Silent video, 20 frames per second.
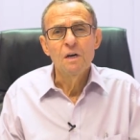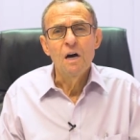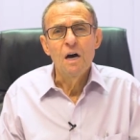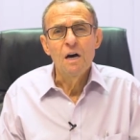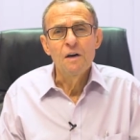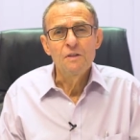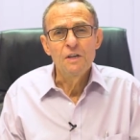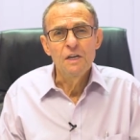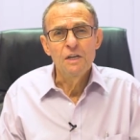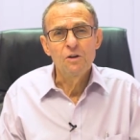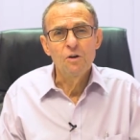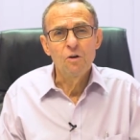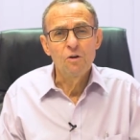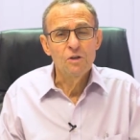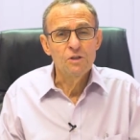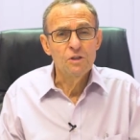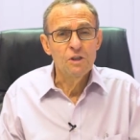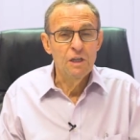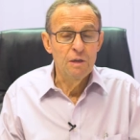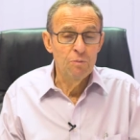I then
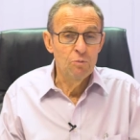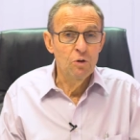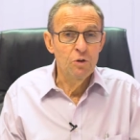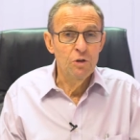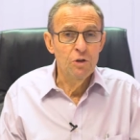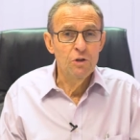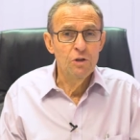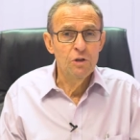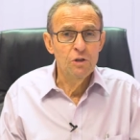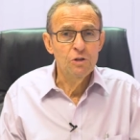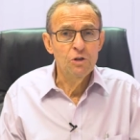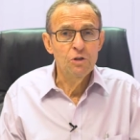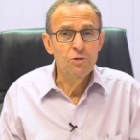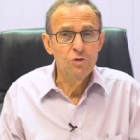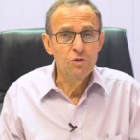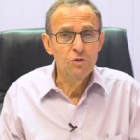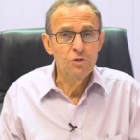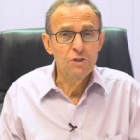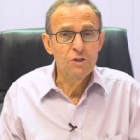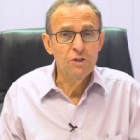ask him or her to
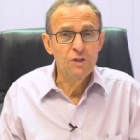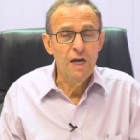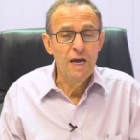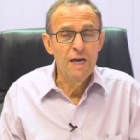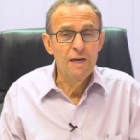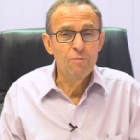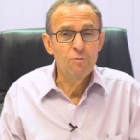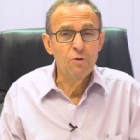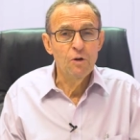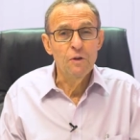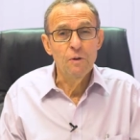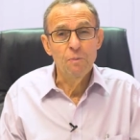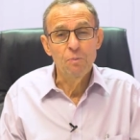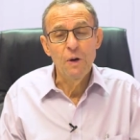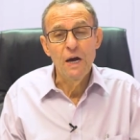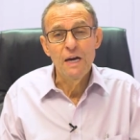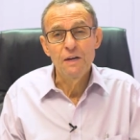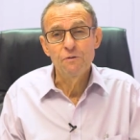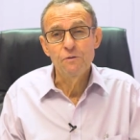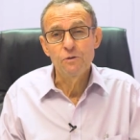do the same on the
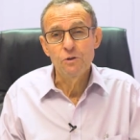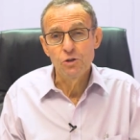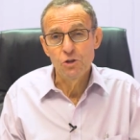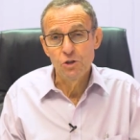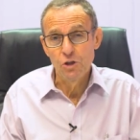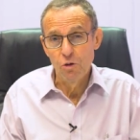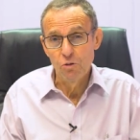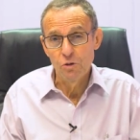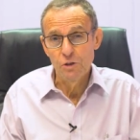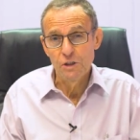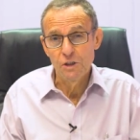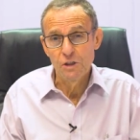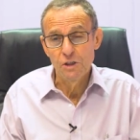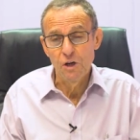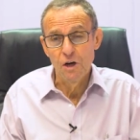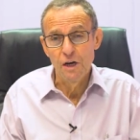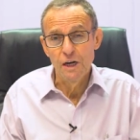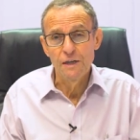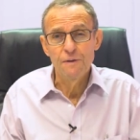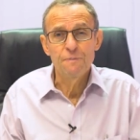painful shoulder
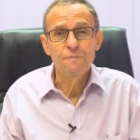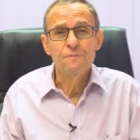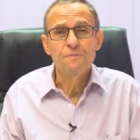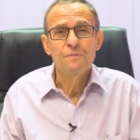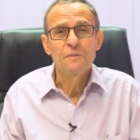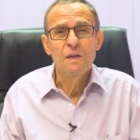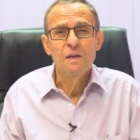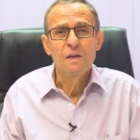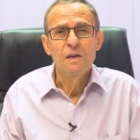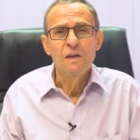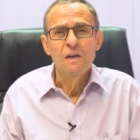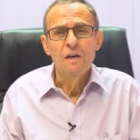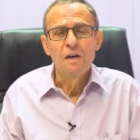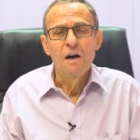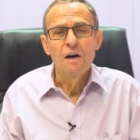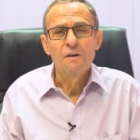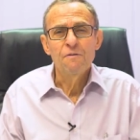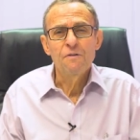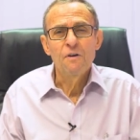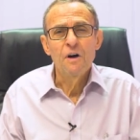side.
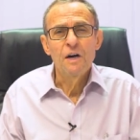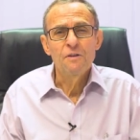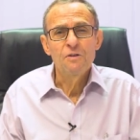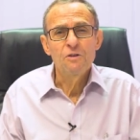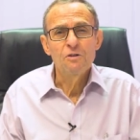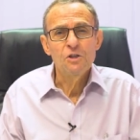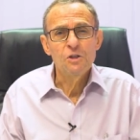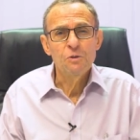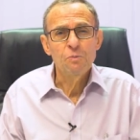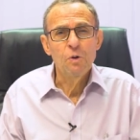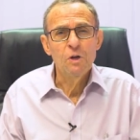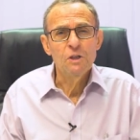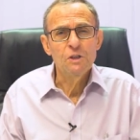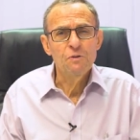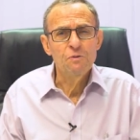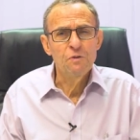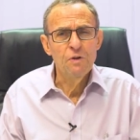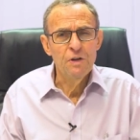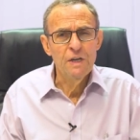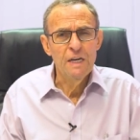I find the response
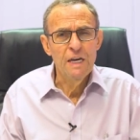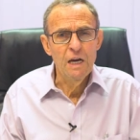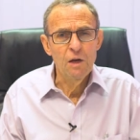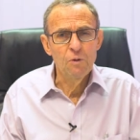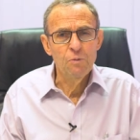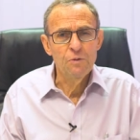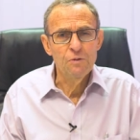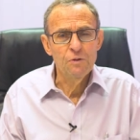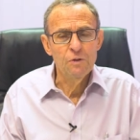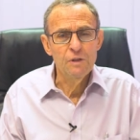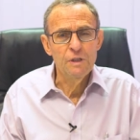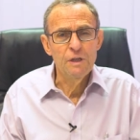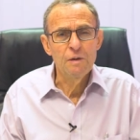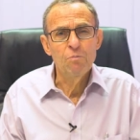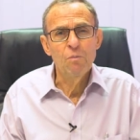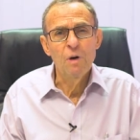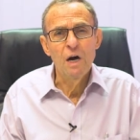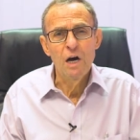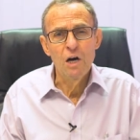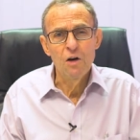very helpful in
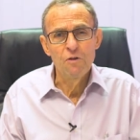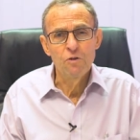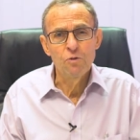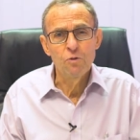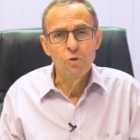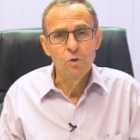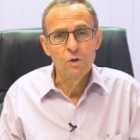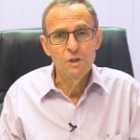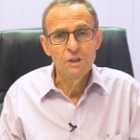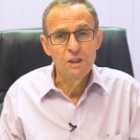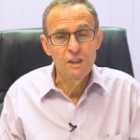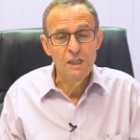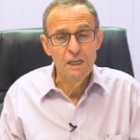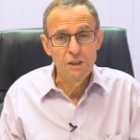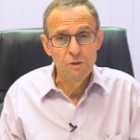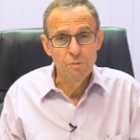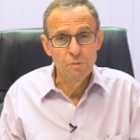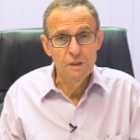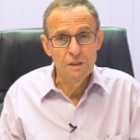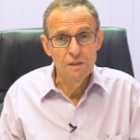my overall
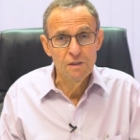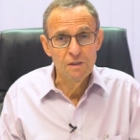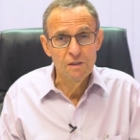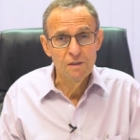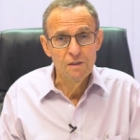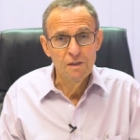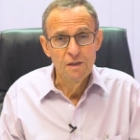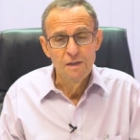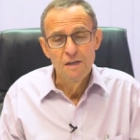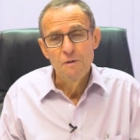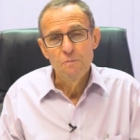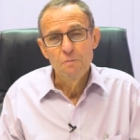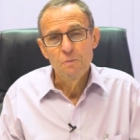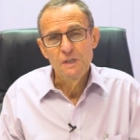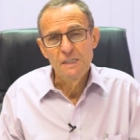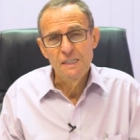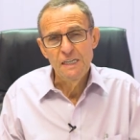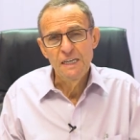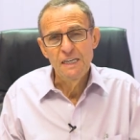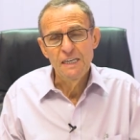assessment,
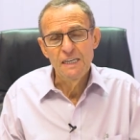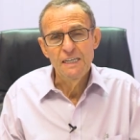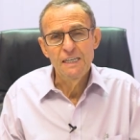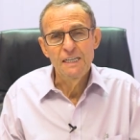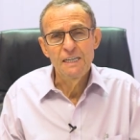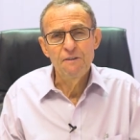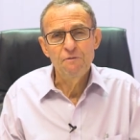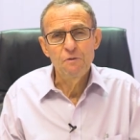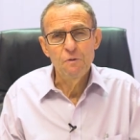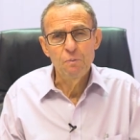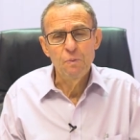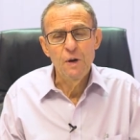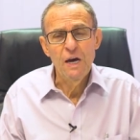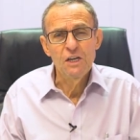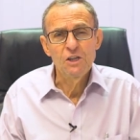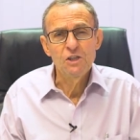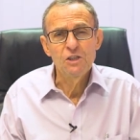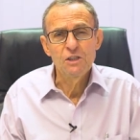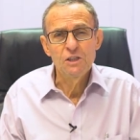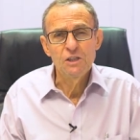particularly if the
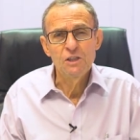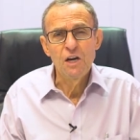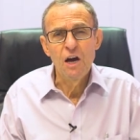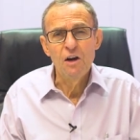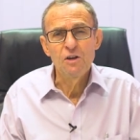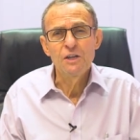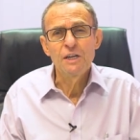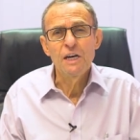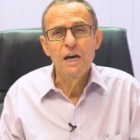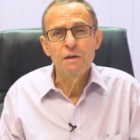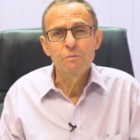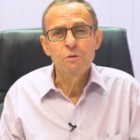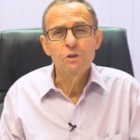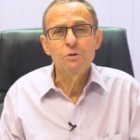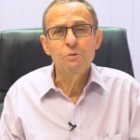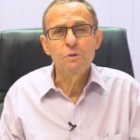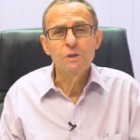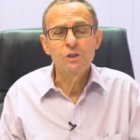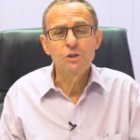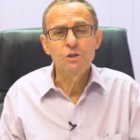patient is only able
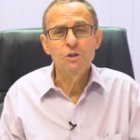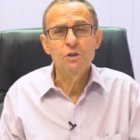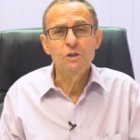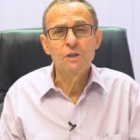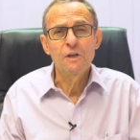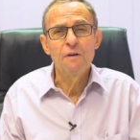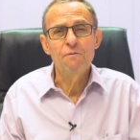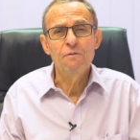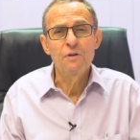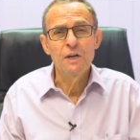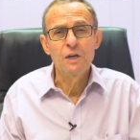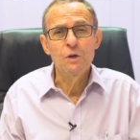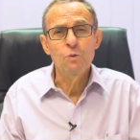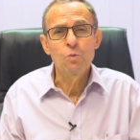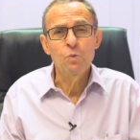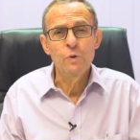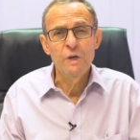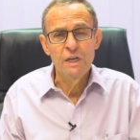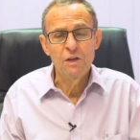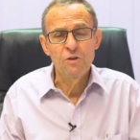to exert a very
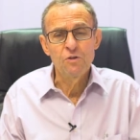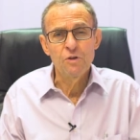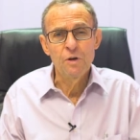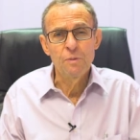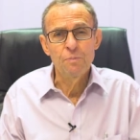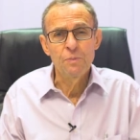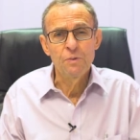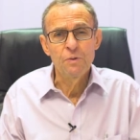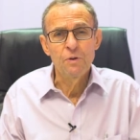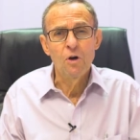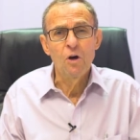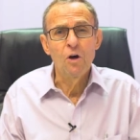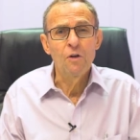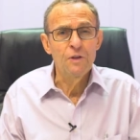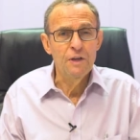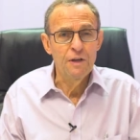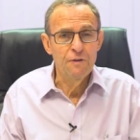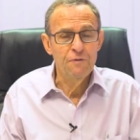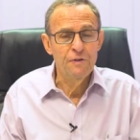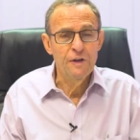weak grip on
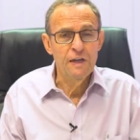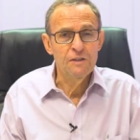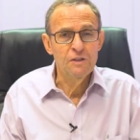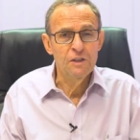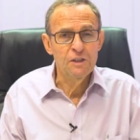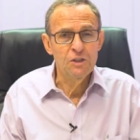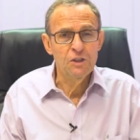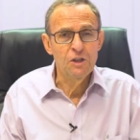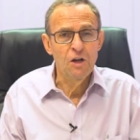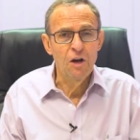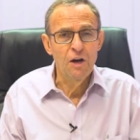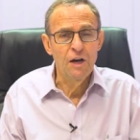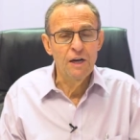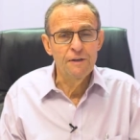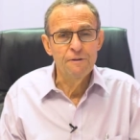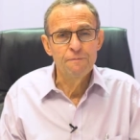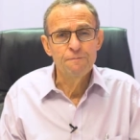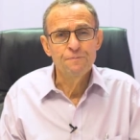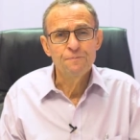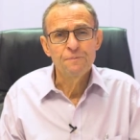the affected
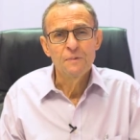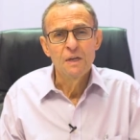side.